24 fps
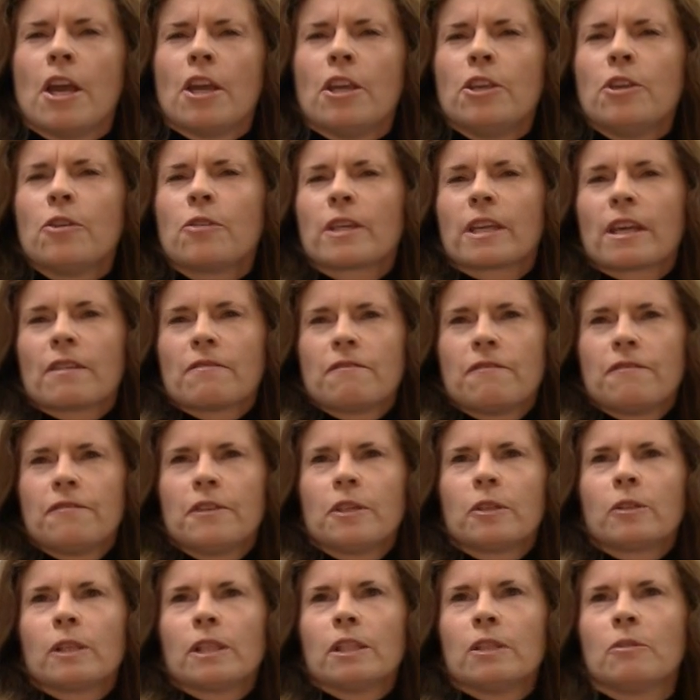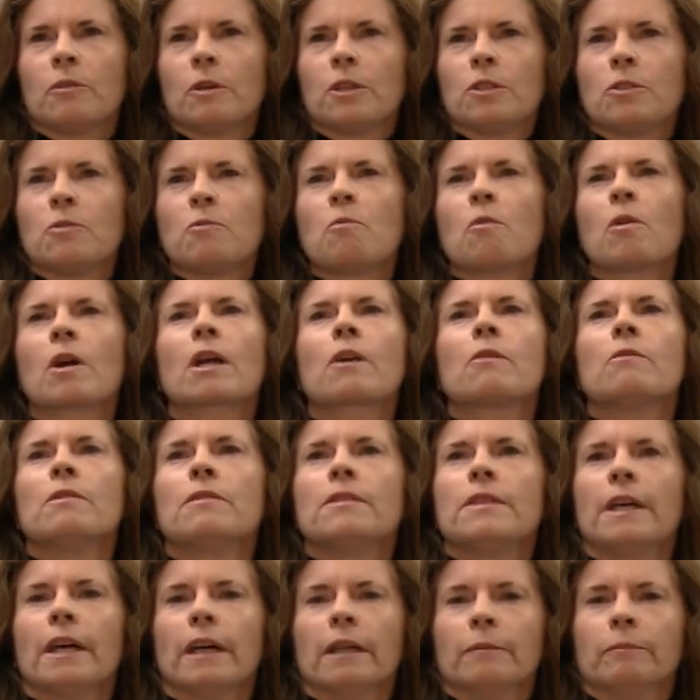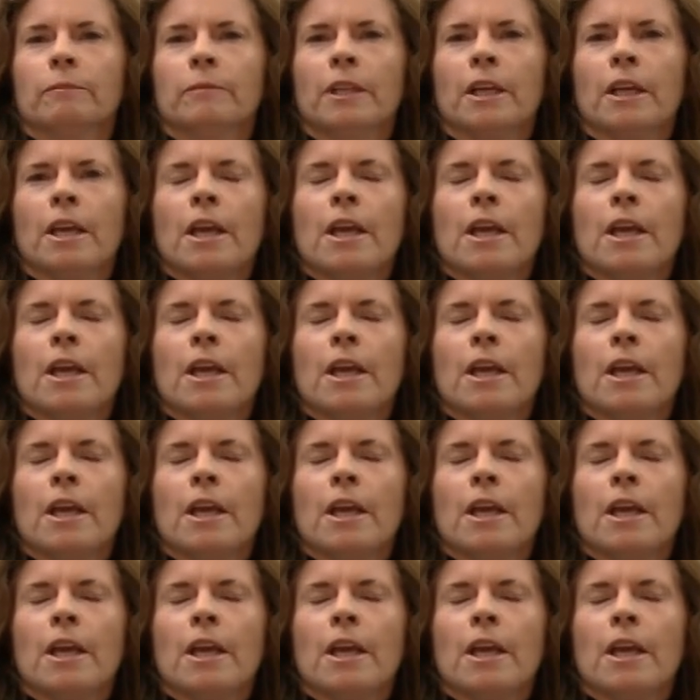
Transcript: You can feel it when you work with them.